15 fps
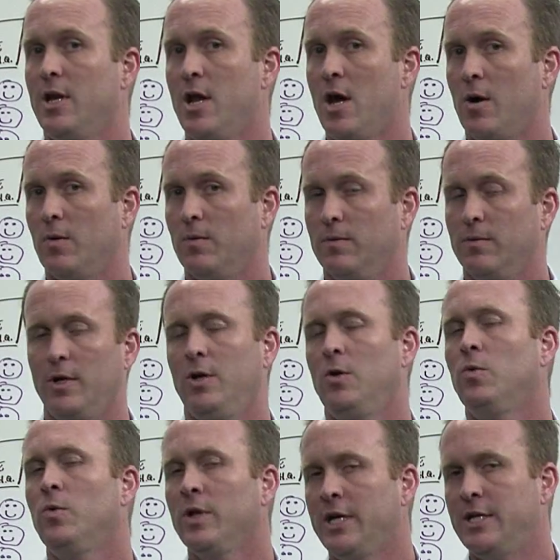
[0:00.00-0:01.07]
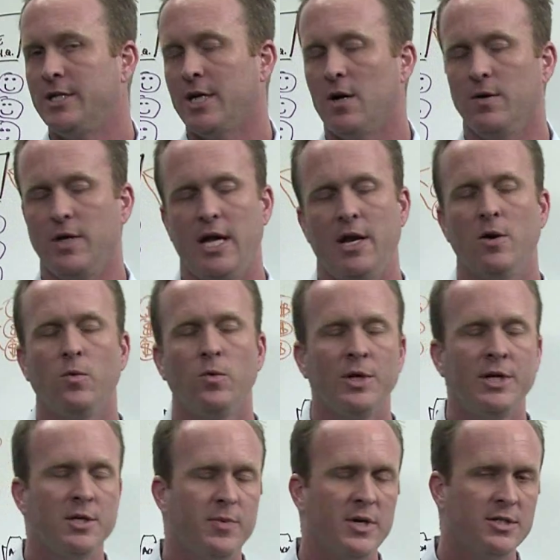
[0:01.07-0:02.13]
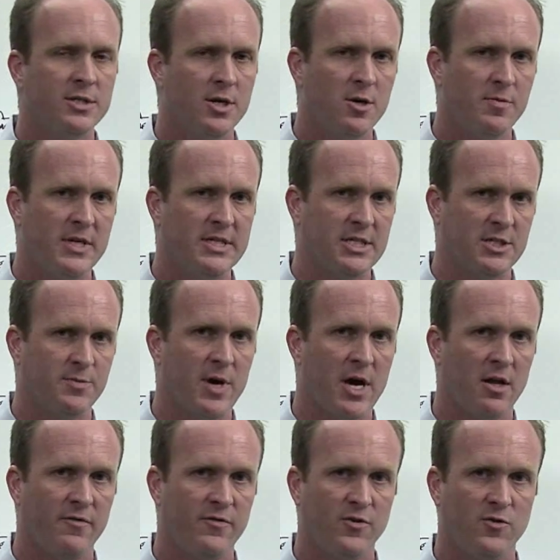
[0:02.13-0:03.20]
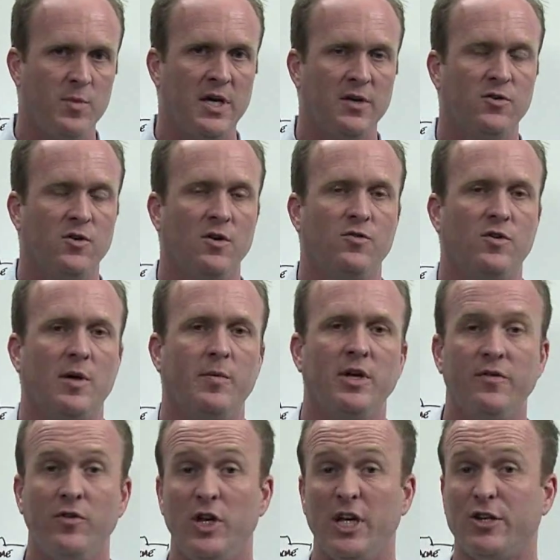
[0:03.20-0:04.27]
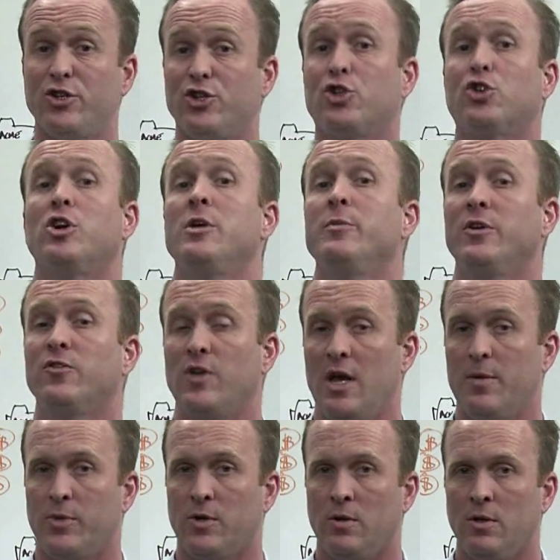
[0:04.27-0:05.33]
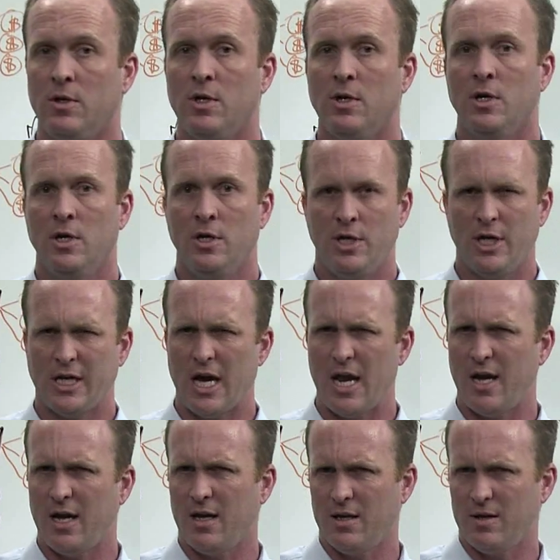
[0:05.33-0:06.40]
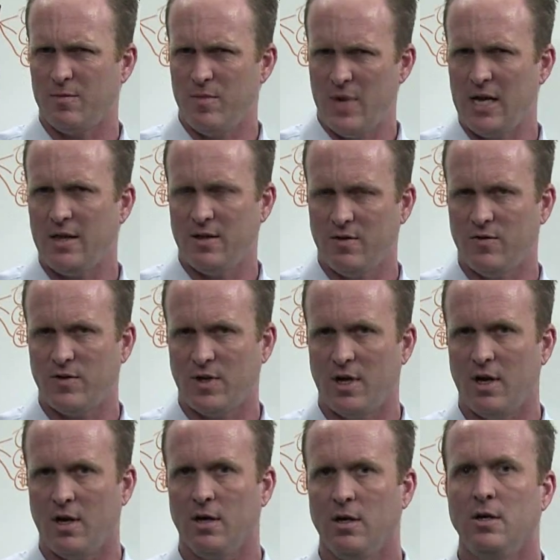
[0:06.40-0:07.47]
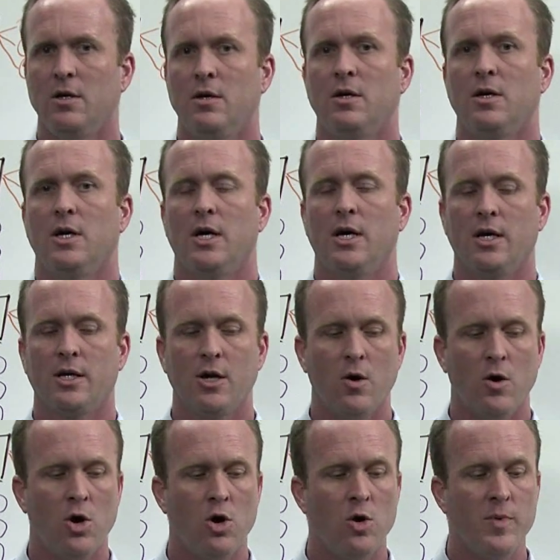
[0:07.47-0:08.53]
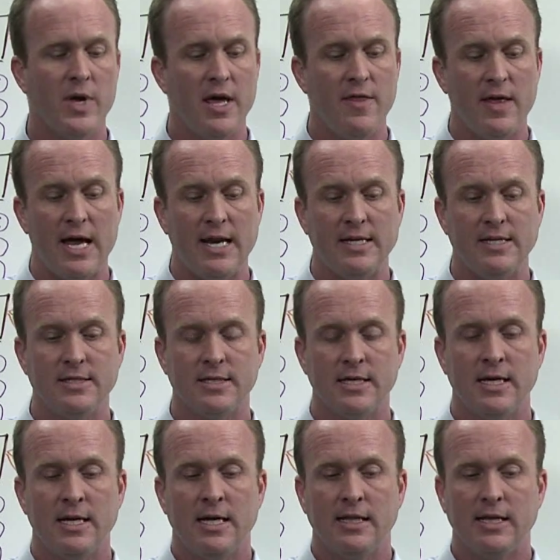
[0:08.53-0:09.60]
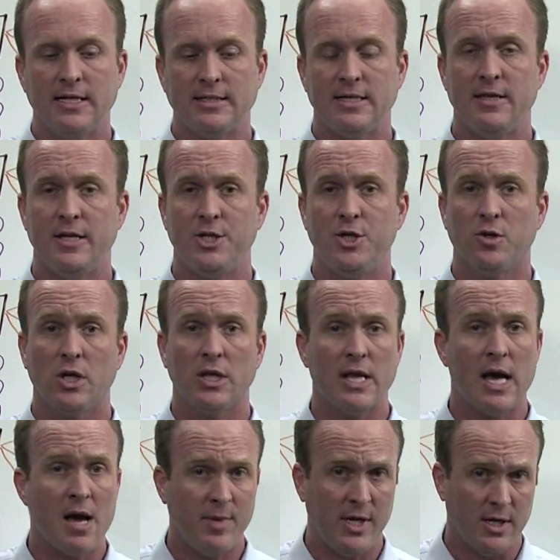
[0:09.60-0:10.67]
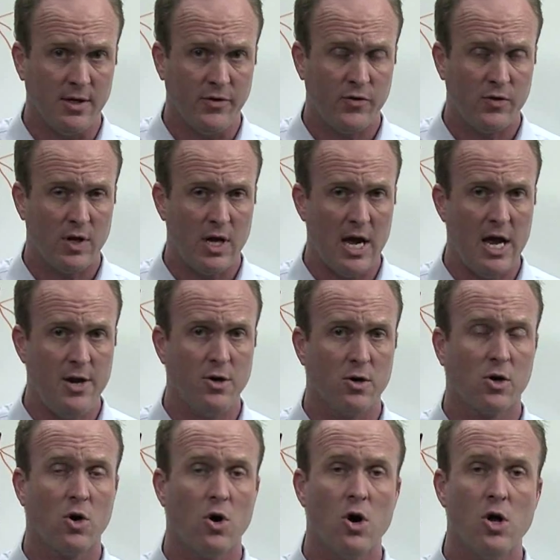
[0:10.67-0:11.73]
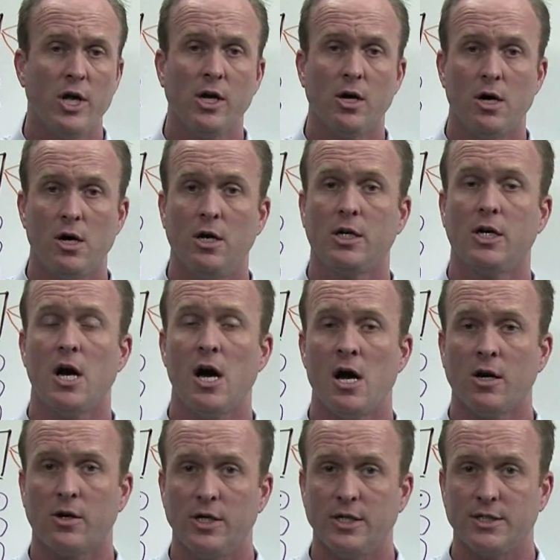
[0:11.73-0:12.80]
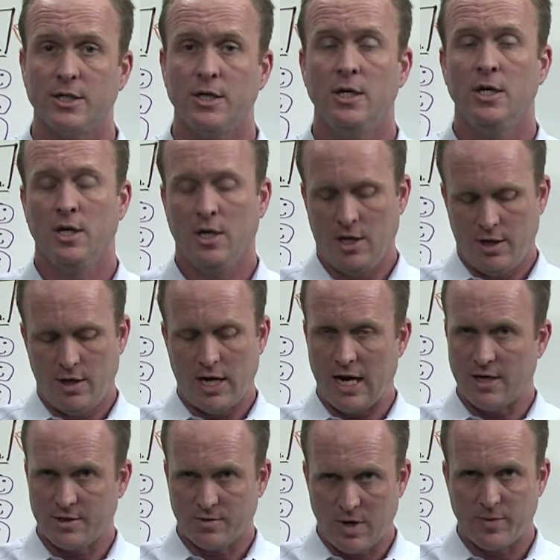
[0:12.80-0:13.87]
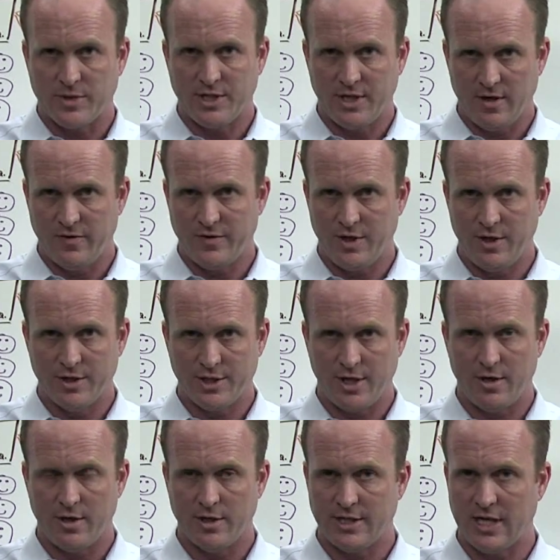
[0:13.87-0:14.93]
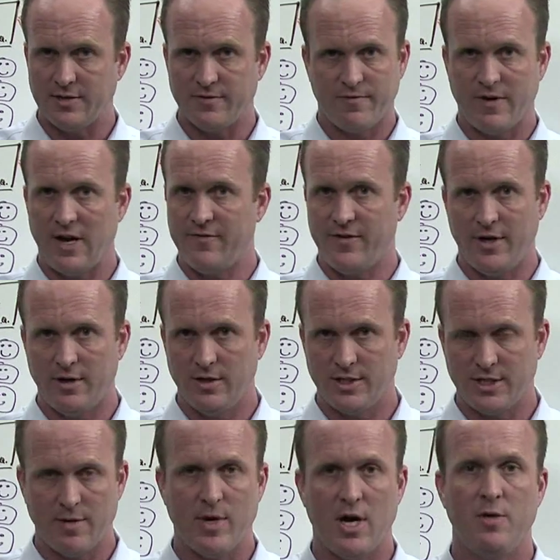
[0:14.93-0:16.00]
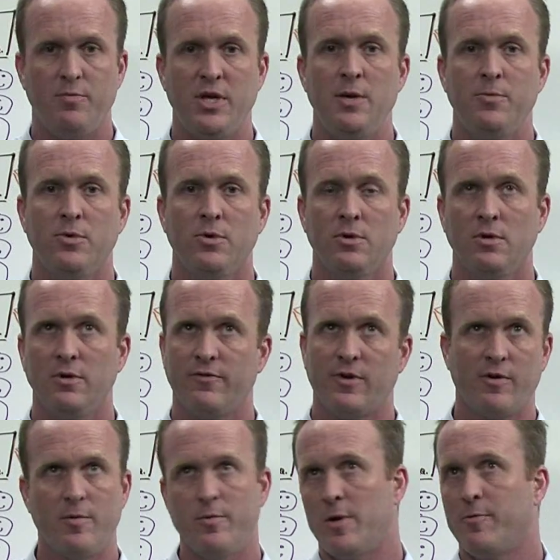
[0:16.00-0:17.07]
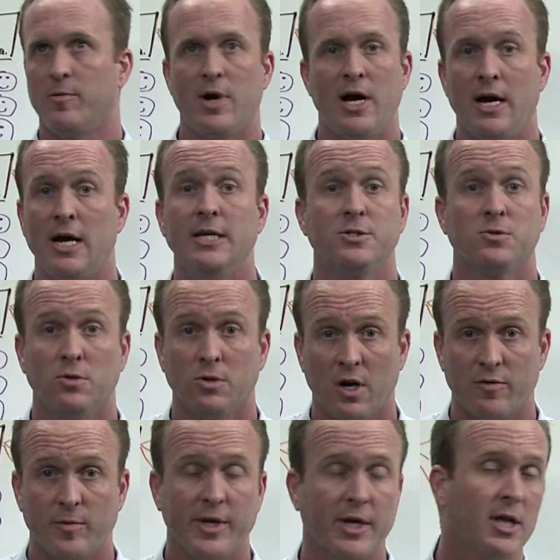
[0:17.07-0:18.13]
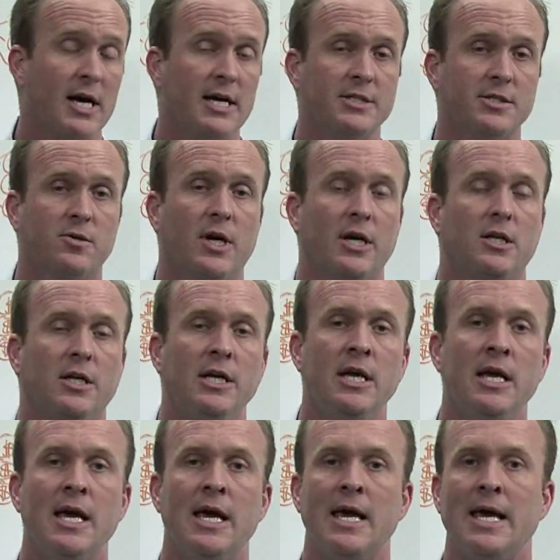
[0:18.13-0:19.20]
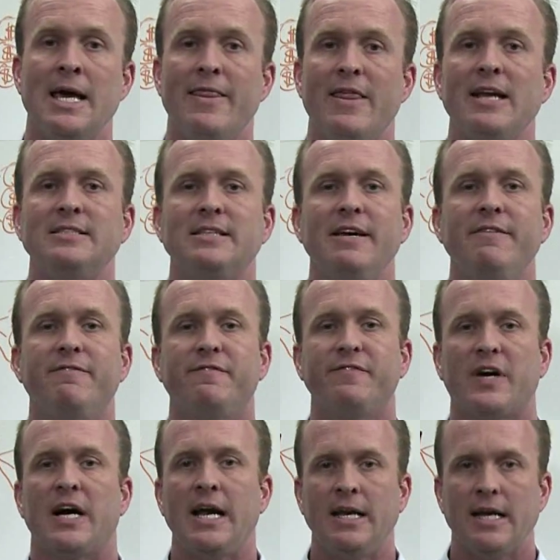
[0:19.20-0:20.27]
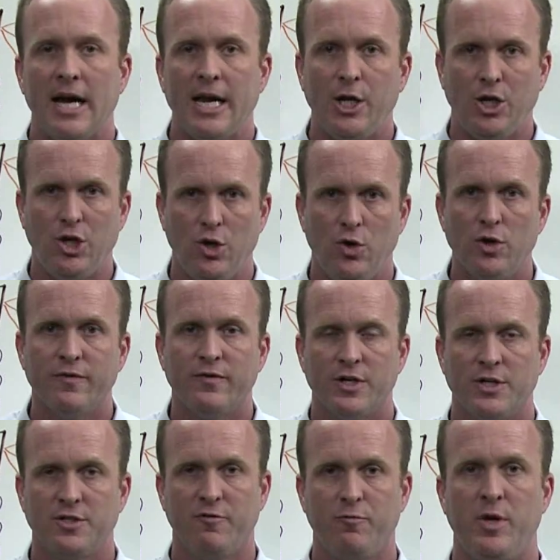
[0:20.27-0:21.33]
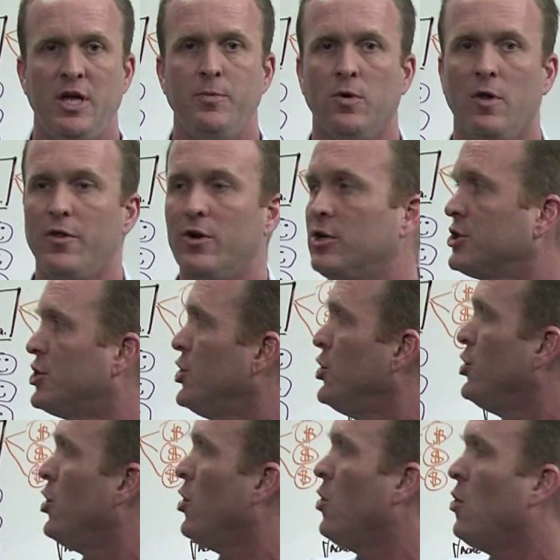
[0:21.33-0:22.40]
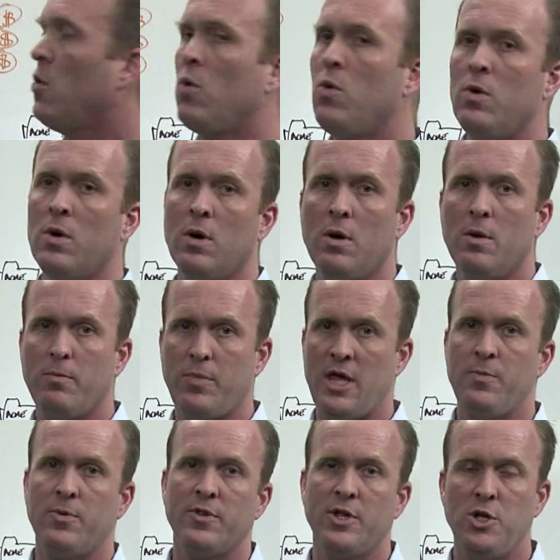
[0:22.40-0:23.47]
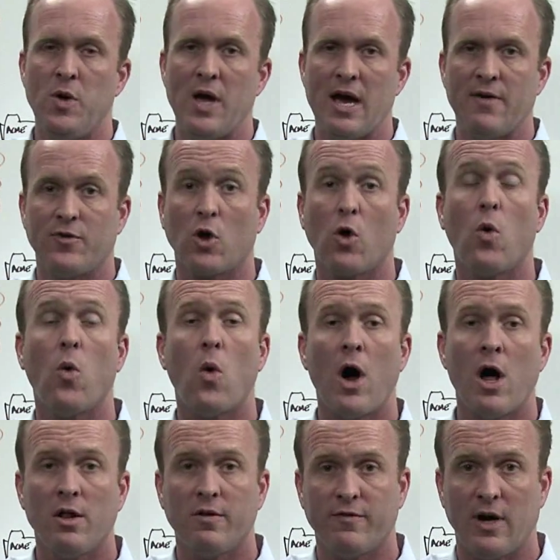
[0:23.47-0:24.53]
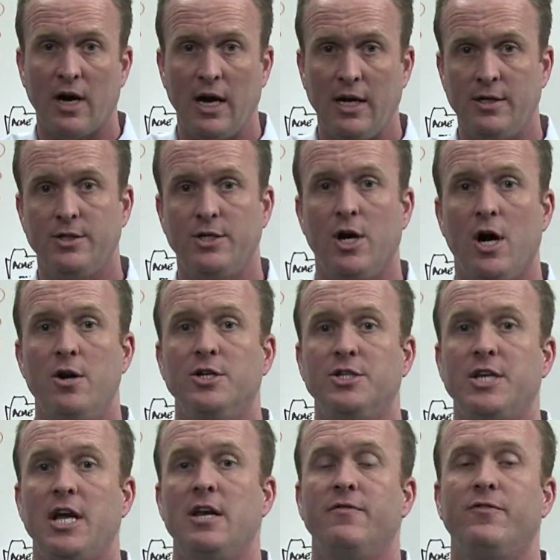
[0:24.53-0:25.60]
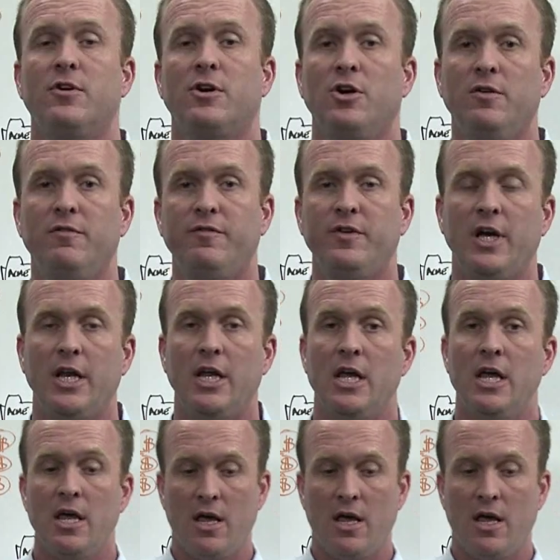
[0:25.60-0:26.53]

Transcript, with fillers: No, you really don't. And it really depends on your business model if this makes sense. I'm going to give you an extreme example to kind of make this go home, and that is, let's say that you're a lobbyist and you're calling on Congress, your House of Representatives and your senators. That's 500 some odd people, if I remember my high school government class correctly. That is a finite universe of people. There's no people that you have to qualify to understand if they're a good fit.